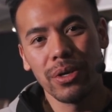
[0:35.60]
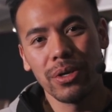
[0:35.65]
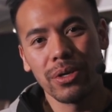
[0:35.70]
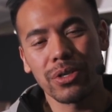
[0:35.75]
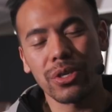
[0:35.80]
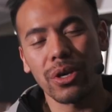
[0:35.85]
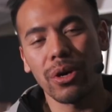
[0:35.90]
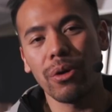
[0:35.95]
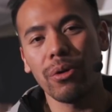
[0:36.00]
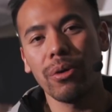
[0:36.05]

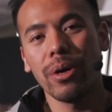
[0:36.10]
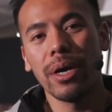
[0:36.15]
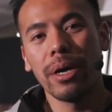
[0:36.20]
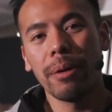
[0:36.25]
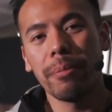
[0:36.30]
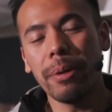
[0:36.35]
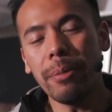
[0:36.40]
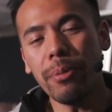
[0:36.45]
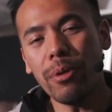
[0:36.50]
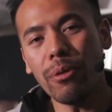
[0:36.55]
So
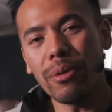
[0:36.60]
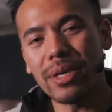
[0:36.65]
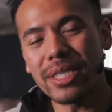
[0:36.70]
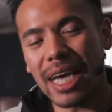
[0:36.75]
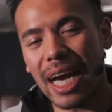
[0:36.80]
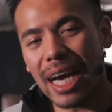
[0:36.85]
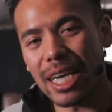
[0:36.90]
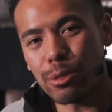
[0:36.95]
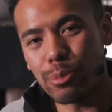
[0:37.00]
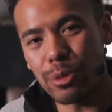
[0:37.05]
people always
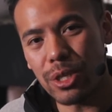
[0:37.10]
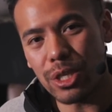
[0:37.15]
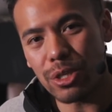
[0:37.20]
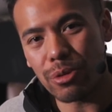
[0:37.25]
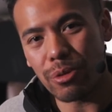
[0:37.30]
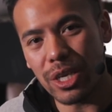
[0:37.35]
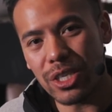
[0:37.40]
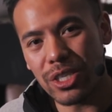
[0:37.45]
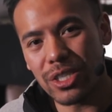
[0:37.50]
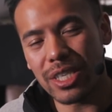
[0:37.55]
ask me these
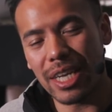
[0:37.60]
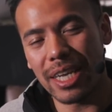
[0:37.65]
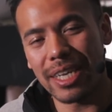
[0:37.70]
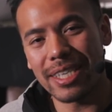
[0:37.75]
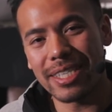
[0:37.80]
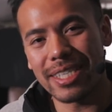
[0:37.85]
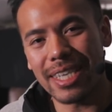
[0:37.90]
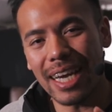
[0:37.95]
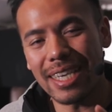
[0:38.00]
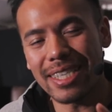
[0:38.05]
questions. I
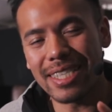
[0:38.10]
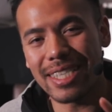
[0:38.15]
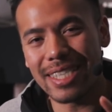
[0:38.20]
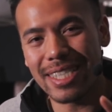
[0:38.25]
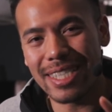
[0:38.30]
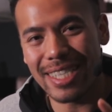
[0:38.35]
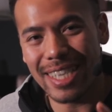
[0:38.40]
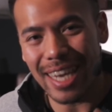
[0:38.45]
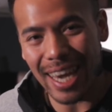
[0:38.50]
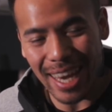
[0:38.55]
decide
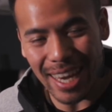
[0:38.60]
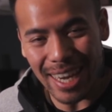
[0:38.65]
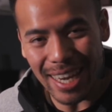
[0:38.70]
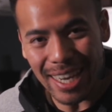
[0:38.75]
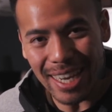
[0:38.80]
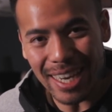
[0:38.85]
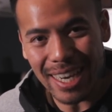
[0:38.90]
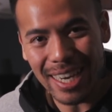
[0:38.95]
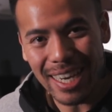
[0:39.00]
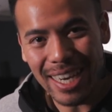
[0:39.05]

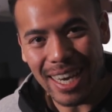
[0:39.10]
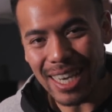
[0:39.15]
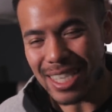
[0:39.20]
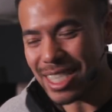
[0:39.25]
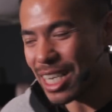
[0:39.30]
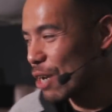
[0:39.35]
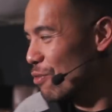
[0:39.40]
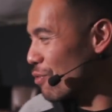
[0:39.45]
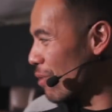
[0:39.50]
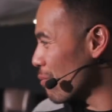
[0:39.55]
today,
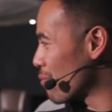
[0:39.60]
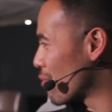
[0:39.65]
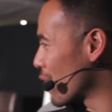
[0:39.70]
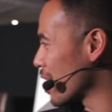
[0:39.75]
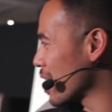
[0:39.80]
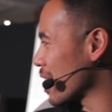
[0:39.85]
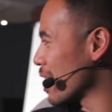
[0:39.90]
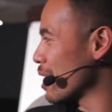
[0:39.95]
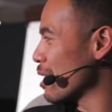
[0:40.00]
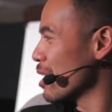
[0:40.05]
aside from
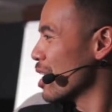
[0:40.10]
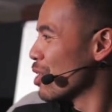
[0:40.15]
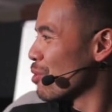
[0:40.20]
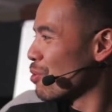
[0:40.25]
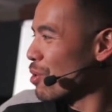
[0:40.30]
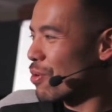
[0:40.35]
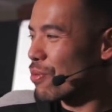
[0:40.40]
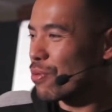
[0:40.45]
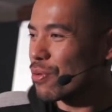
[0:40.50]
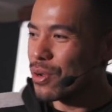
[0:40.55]
running it
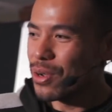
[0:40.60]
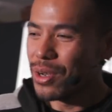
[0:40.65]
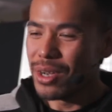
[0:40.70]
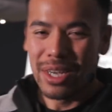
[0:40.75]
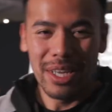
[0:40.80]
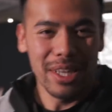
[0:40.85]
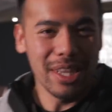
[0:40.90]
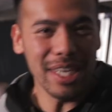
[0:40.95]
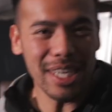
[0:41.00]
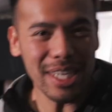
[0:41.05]
with
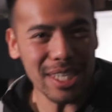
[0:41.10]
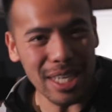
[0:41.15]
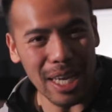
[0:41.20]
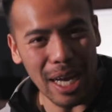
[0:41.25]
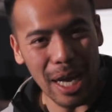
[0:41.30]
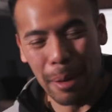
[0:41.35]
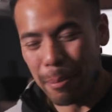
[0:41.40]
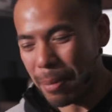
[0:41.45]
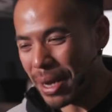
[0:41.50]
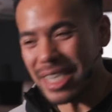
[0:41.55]
these
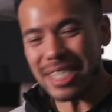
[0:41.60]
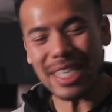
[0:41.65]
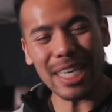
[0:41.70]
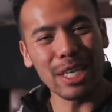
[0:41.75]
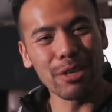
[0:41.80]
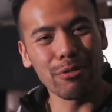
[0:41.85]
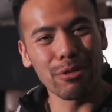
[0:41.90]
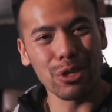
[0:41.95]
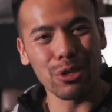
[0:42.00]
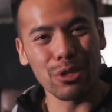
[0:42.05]
amazing
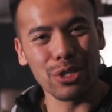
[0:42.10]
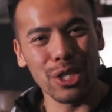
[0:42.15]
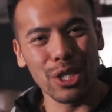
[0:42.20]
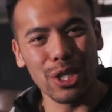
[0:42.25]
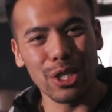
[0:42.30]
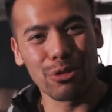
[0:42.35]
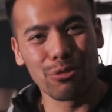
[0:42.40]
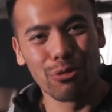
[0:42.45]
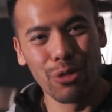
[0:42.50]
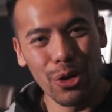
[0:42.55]
individuals in
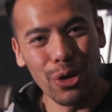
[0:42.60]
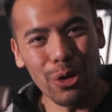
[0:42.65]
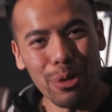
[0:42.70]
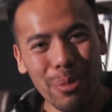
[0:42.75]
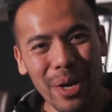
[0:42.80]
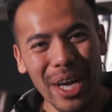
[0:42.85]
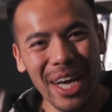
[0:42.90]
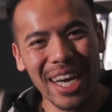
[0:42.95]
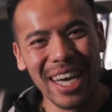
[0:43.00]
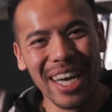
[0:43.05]
this
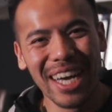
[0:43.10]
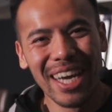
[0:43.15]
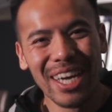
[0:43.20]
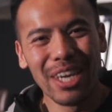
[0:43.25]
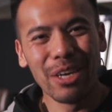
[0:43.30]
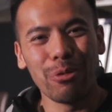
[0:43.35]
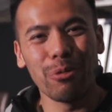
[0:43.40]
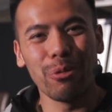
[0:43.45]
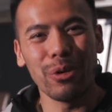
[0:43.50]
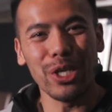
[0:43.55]
room
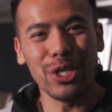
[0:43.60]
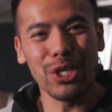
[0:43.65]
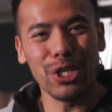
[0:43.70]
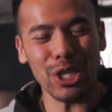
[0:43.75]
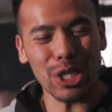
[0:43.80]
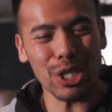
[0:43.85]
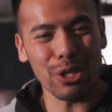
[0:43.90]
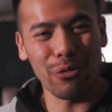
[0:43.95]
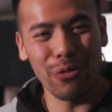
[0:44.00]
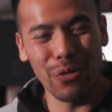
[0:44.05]
who we
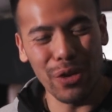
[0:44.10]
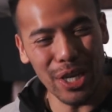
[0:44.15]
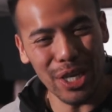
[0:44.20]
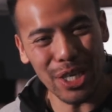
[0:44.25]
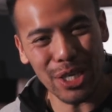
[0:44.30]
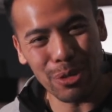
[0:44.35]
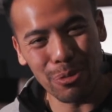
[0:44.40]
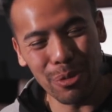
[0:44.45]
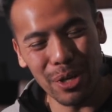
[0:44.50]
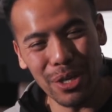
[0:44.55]
just
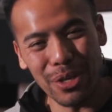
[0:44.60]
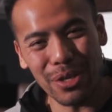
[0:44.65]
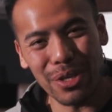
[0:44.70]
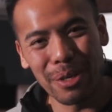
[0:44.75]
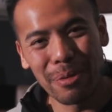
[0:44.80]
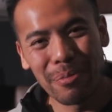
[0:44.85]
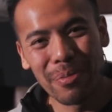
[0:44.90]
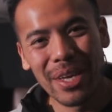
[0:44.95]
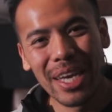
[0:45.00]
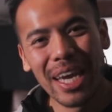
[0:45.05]
finished with,
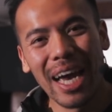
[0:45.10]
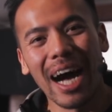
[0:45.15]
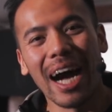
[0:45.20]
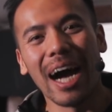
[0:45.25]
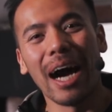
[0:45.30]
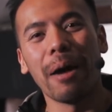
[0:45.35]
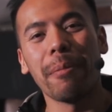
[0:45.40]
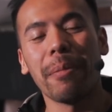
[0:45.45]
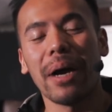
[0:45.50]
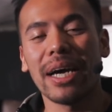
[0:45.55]

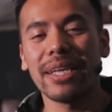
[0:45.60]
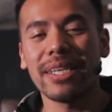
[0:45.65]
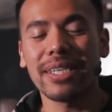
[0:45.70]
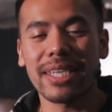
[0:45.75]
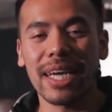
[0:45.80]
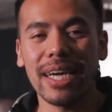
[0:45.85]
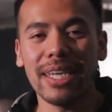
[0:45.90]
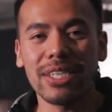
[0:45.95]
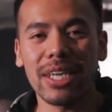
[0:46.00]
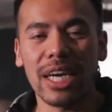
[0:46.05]
I
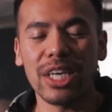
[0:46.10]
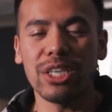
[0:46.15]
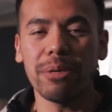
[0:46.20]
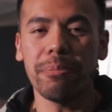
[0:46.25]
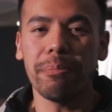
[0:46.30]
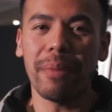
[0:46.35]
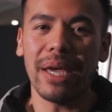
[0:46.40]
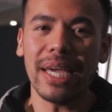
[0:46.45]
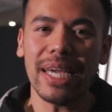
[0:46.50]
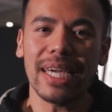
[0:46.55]
decided to actually
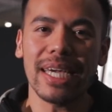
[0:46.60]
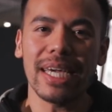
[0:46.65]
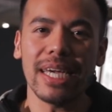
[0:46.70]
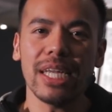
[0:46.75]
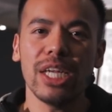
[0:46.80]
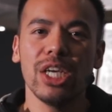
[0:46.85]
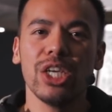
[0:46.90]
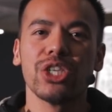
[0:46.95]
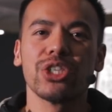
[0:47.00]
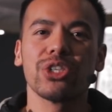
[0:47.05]
make
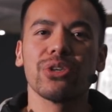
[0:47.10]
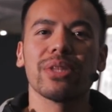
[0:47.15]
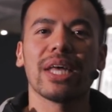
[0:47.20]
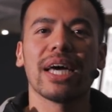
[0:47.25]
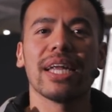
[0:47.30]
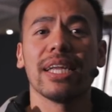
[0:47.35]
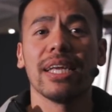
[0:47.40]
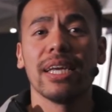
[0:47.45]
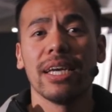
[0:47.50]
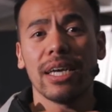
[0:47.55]
it so
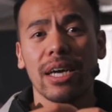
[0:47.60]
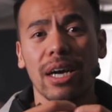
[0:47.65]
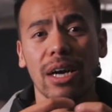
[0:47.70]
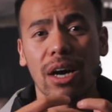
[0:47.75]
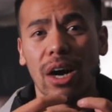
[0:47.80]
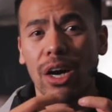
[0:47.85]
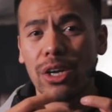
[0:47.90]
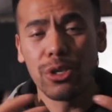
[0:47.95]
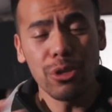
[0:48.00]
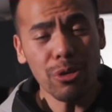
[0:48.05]
that
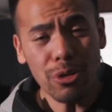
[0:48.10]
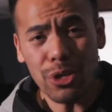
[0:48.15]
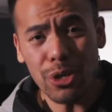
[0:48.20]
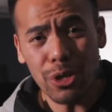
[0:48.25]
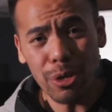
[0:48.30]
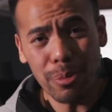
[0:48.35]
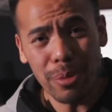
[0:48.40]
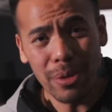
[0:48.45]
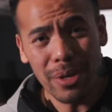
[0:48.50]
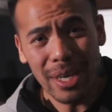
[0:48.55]
on
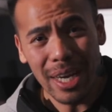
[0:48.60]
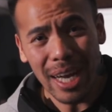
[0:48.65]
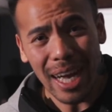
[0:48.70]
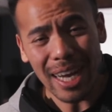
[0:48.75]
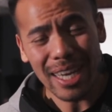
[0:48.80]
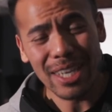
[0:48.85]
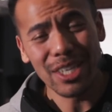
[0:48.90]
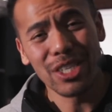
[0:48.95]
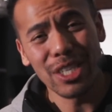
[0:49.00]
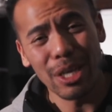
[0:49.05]
YouTube,
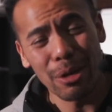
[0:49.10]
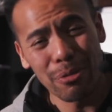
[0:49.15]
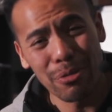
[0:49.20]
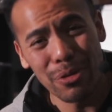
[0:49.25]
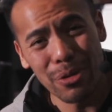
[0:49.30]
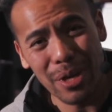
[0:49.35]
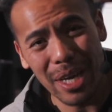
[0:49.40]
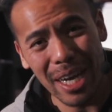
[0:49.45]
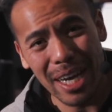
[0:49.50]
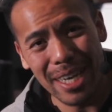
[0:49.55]
I can share with
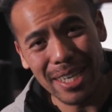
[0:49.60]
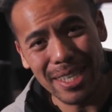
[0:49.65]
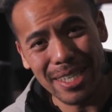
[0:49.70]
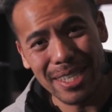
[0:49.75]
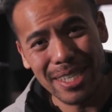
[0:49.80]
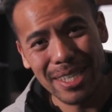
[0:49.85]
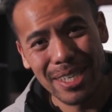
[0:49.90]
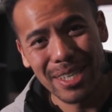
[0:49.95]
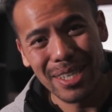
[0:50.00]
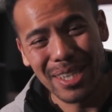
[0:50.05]
you
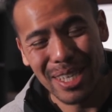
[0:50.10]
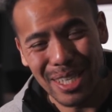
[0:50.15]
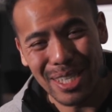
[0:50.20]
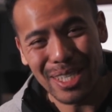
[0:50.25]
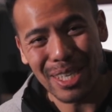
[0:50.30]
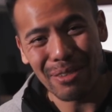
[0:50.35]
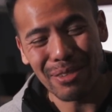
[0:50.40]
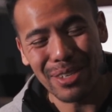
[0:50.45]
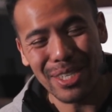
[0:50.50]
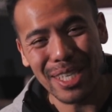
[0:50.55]
guys these
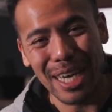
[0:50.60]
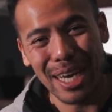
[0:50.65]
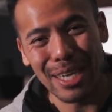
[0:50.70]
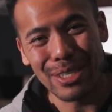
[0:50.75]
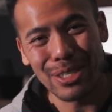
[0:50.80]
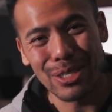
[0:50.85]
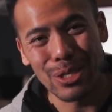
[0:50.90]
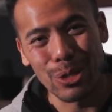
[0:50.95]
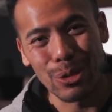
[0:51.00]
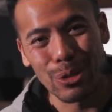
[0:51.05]
seven
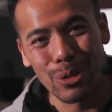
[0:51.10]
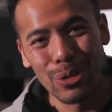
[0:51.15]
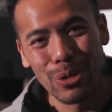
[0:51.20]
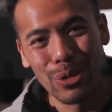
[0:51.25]
signs too.